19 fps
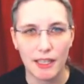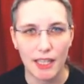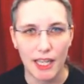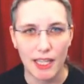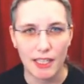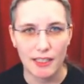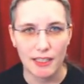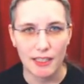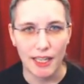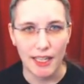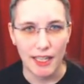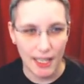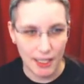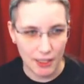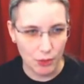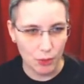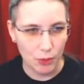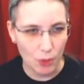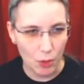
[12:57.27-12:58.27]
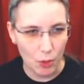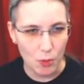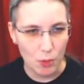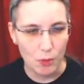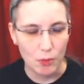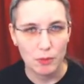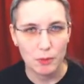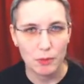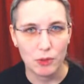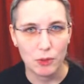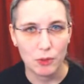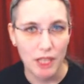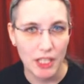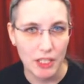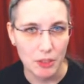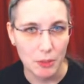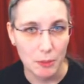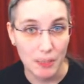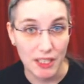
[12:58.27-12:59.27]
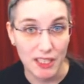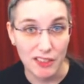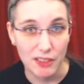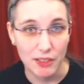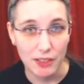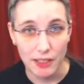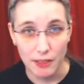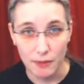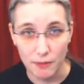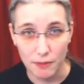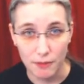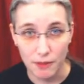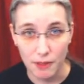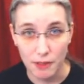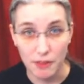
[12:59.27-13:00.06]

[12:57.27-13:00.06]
that I had to go donation based and,